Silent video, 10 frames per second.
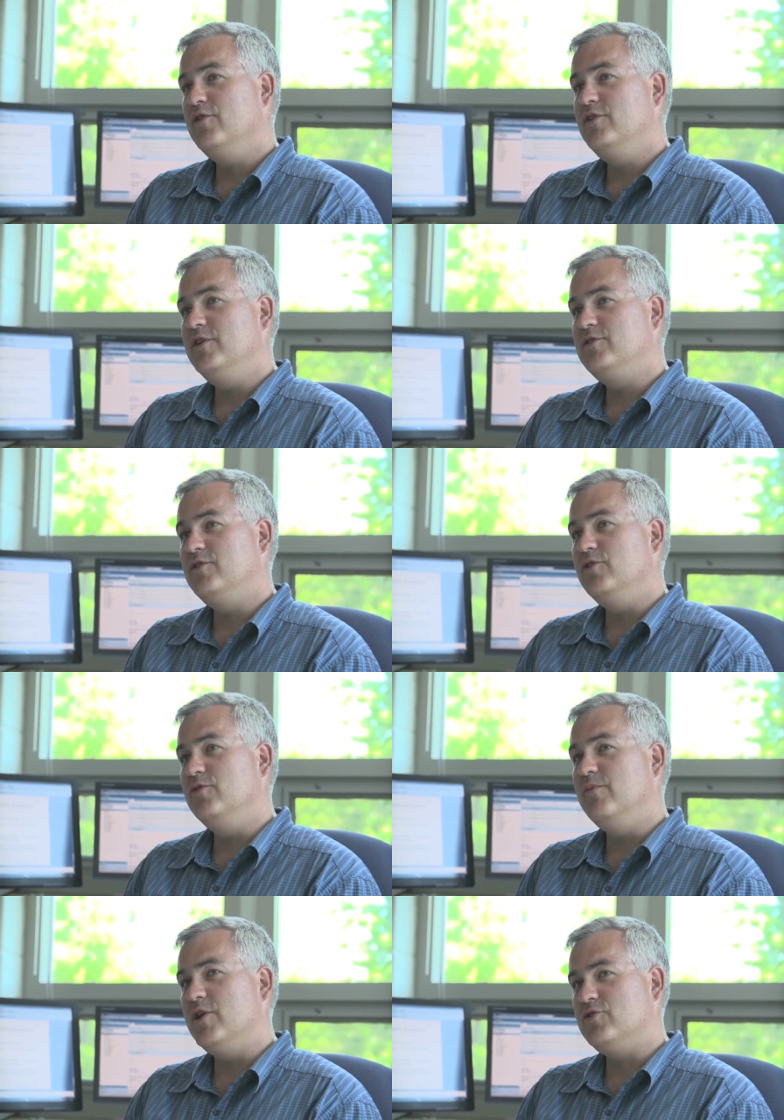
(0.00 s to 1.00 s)
You need
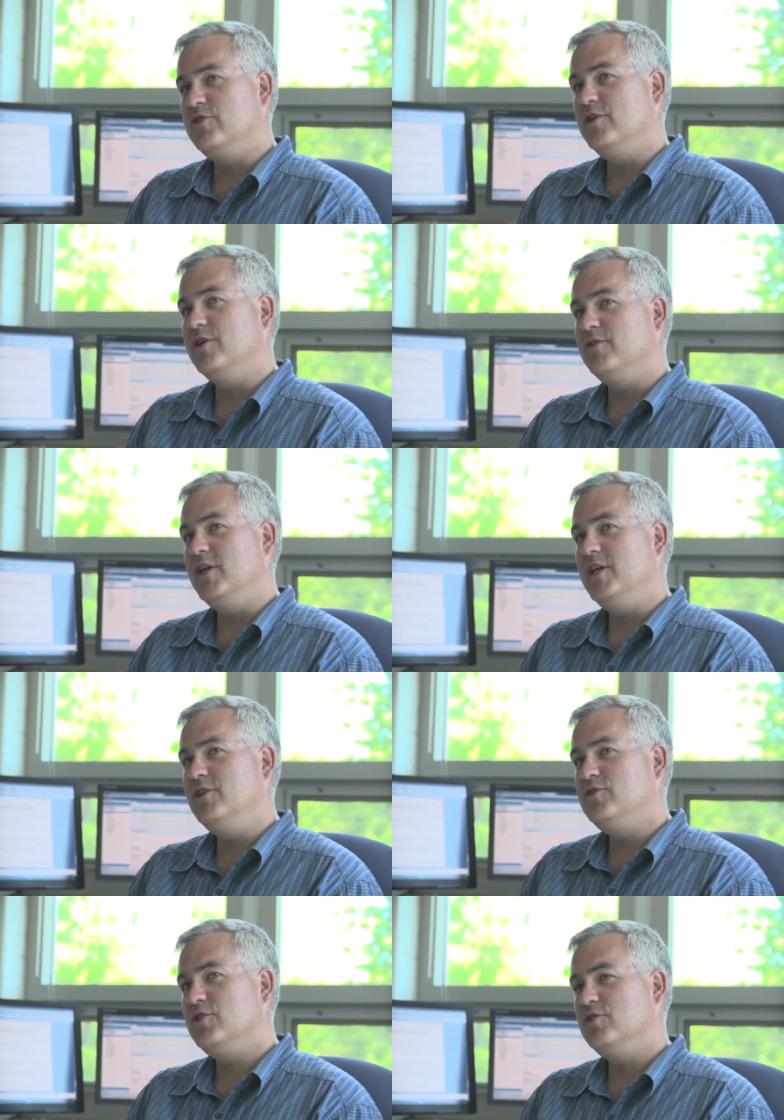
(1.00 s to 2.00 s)
to measure the
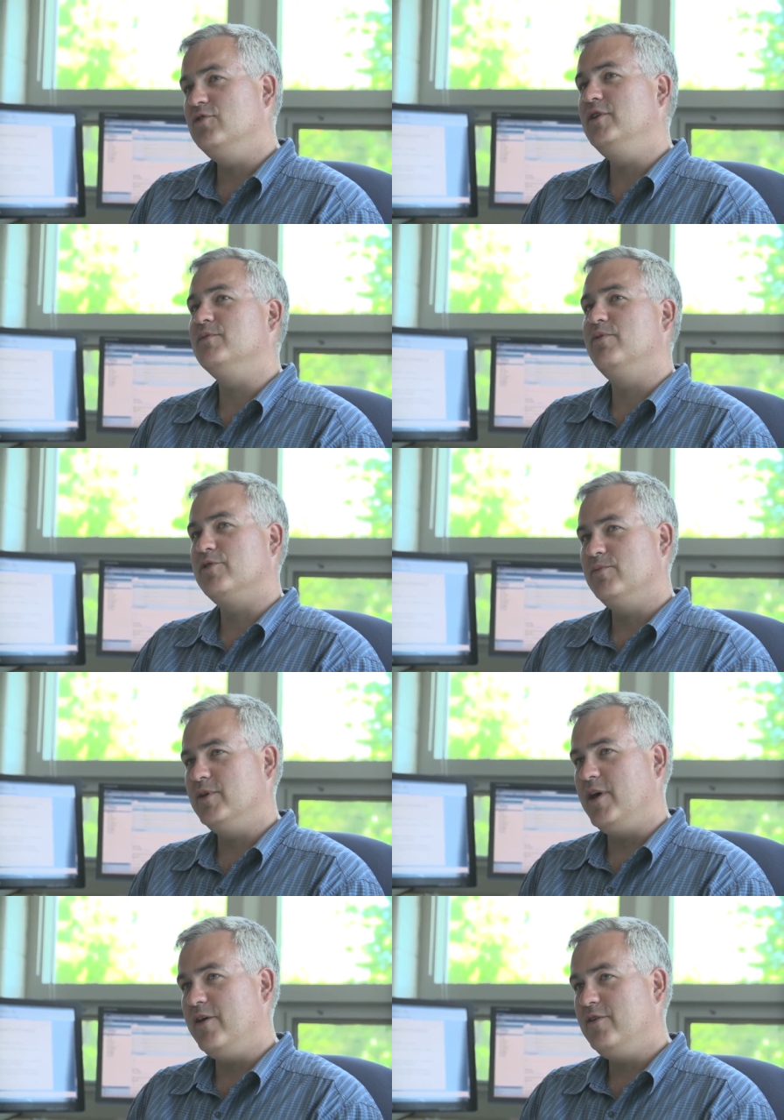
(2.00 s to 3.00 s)
ingredients and you need to put them
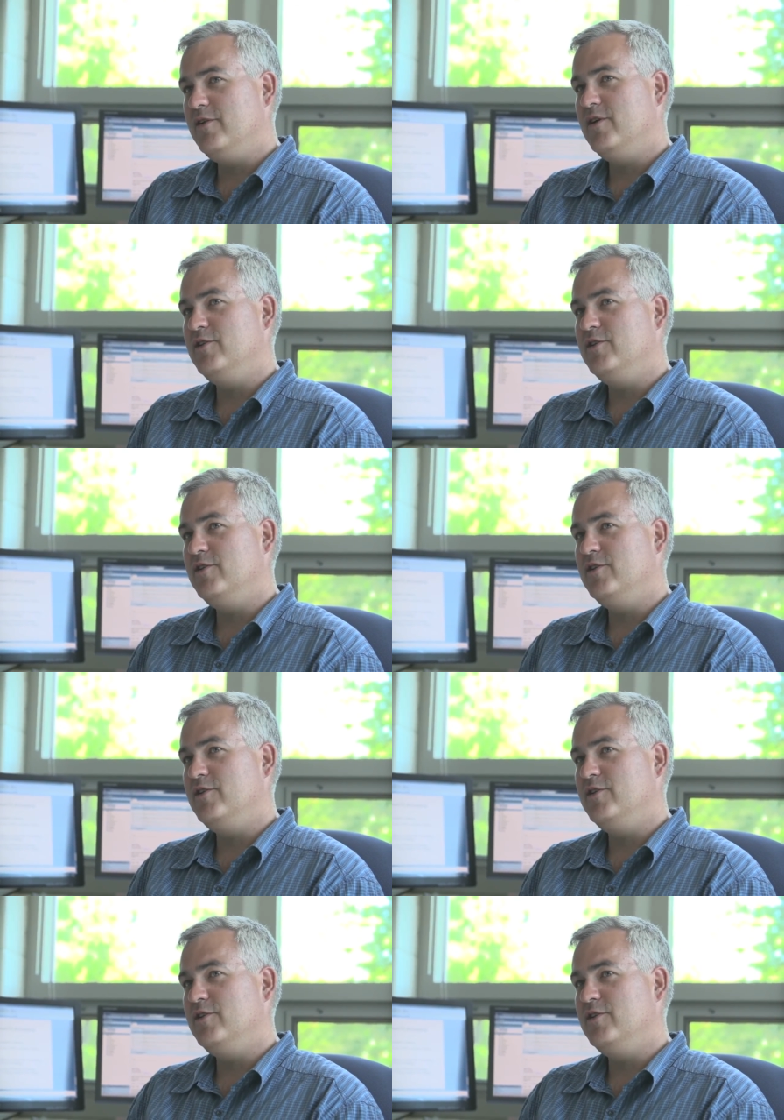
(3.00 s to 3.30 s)
together,